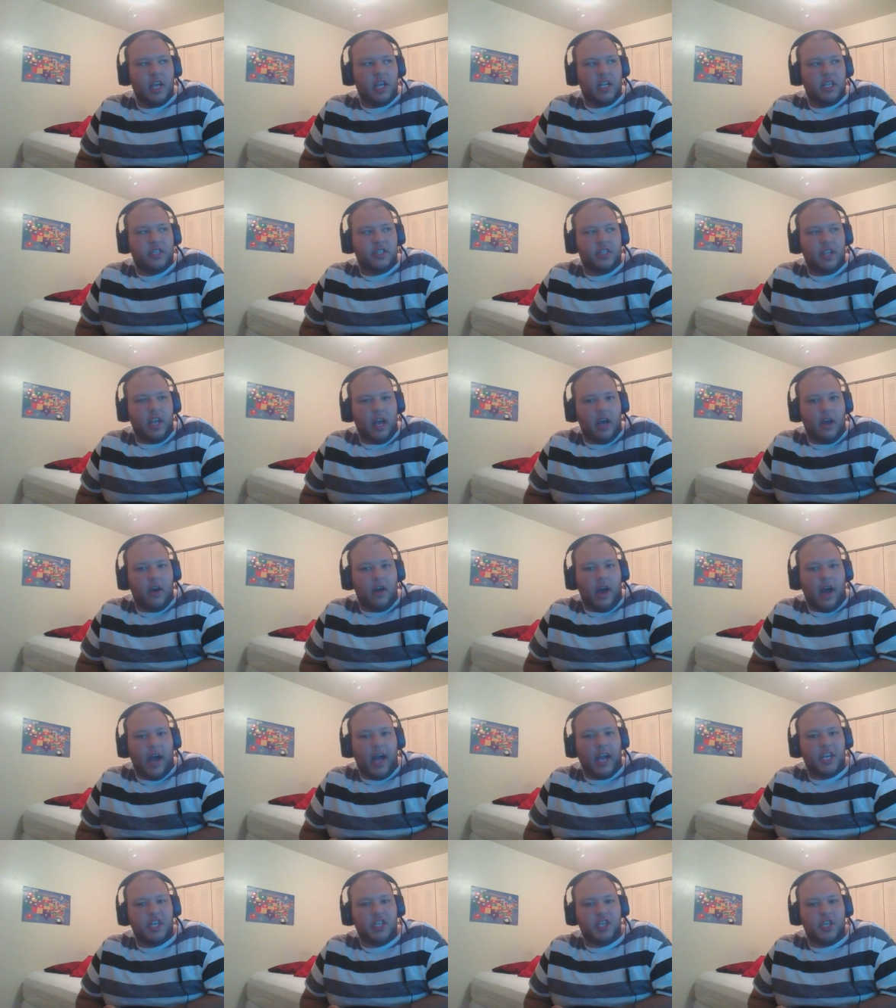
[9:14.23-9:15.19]
So
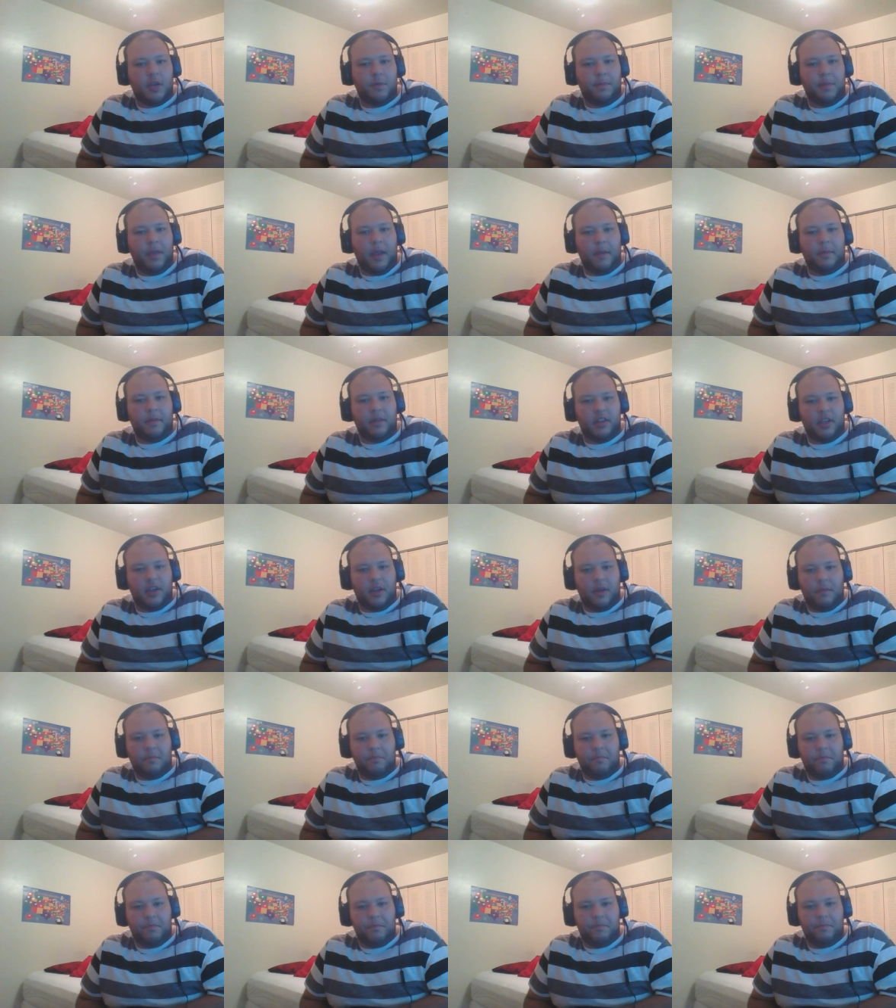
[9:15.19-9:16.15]
I should be able to
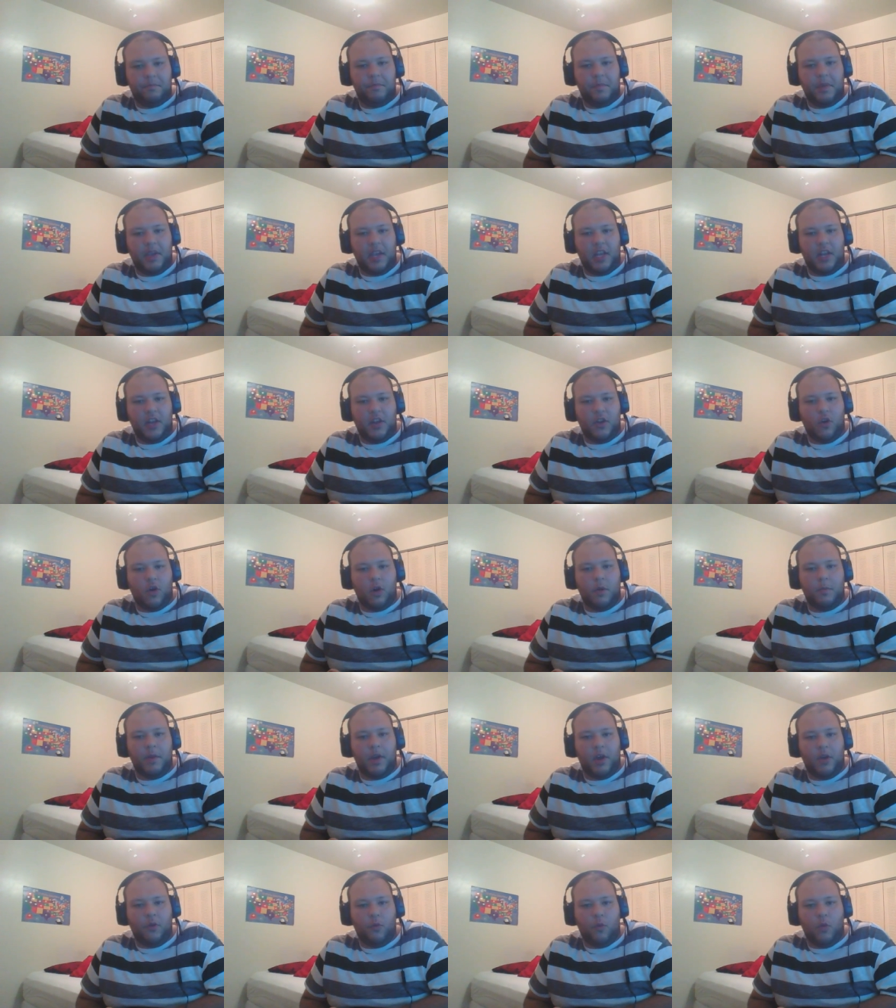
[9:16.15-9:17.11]
beat
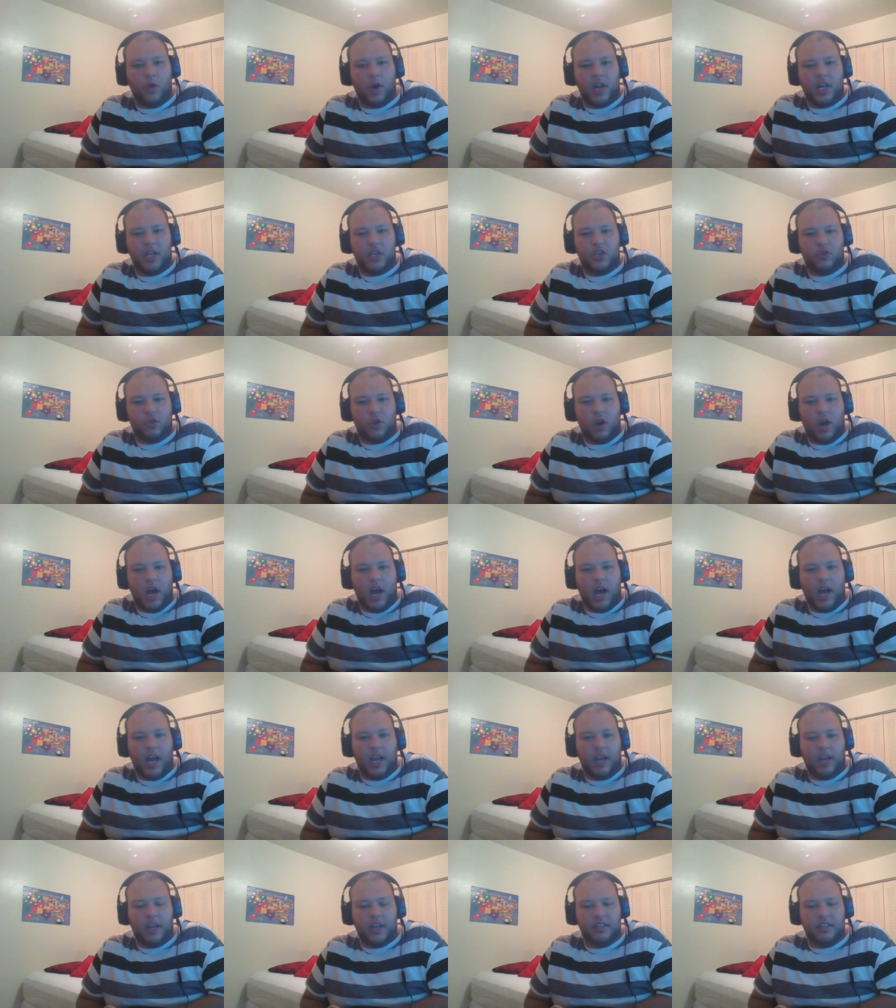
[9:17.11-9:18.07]
Norman in one
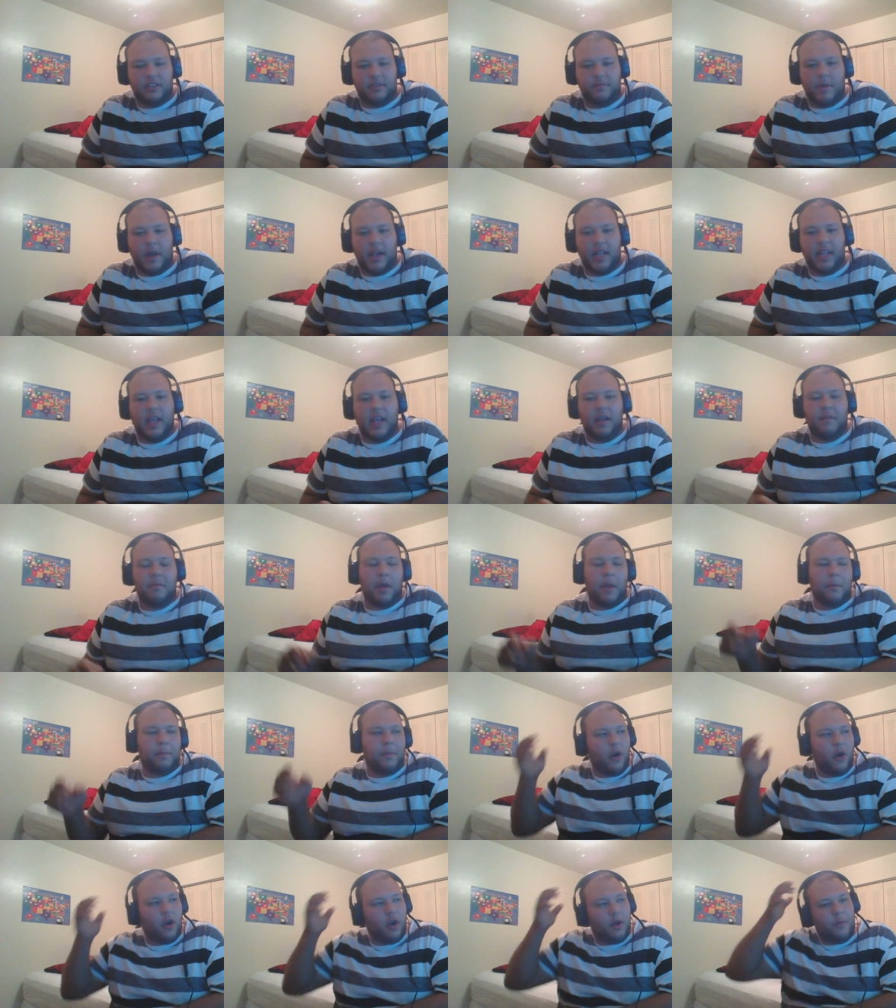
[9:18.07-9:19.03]
try because my my
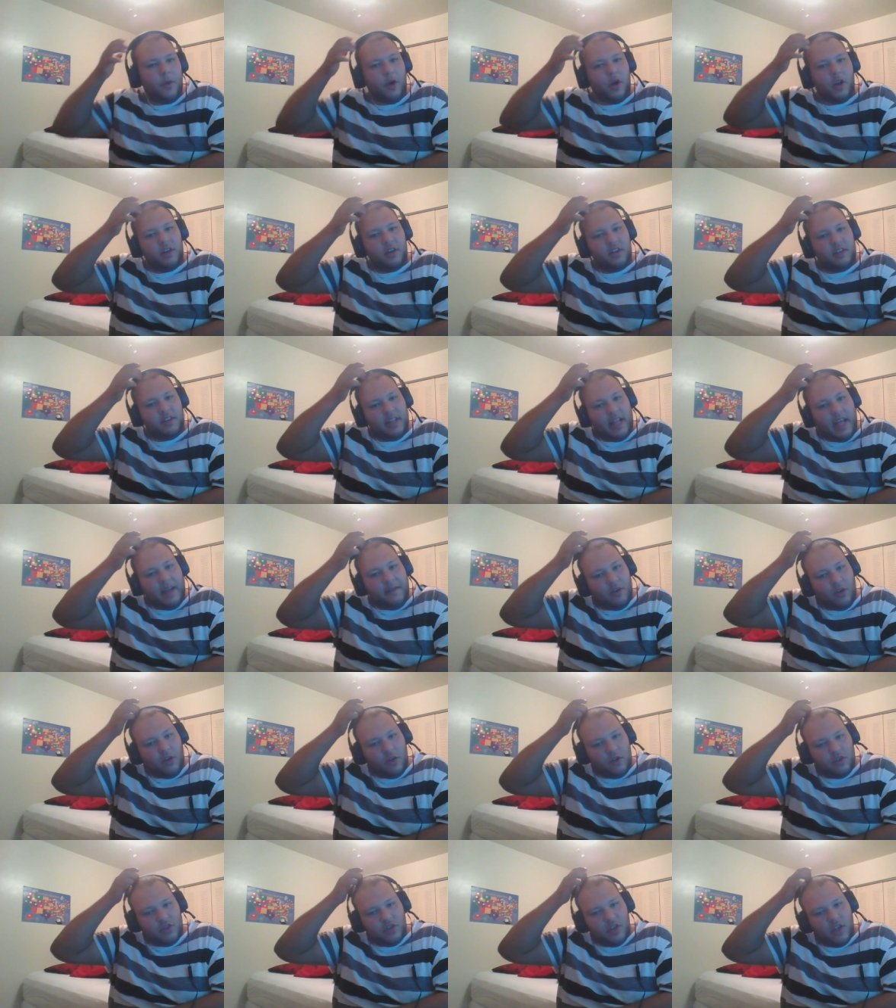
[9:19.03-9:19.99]
Pokemon's
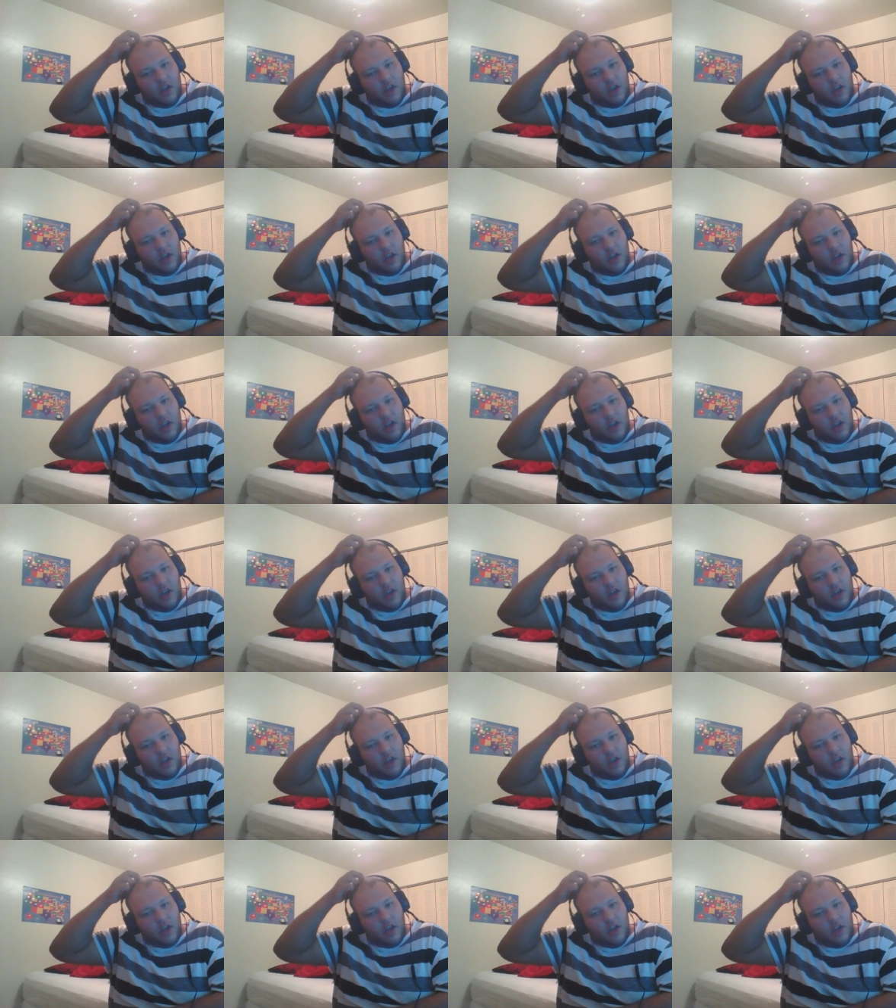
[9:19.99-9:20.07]
levels